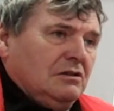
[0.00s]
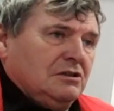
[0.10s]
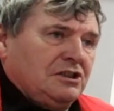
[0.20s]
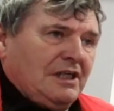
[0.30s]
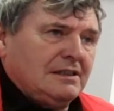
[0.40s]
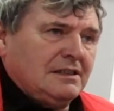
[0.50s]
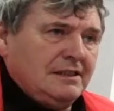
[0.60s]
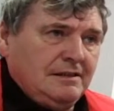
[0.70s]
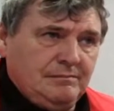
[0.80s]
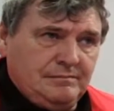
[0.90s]
On
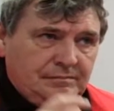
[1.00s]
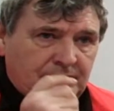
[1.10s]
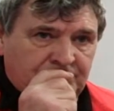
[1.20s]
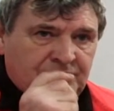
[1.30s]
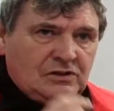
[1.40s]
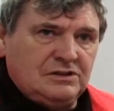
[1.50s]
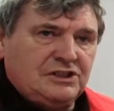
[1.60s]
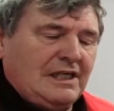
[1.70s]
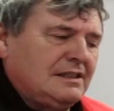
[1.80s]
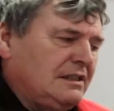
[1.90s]
Saturday,
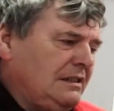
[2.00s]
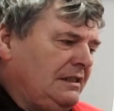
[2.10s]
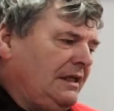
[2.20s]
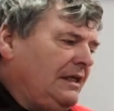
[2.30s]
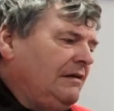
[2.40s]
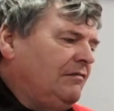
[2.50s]
the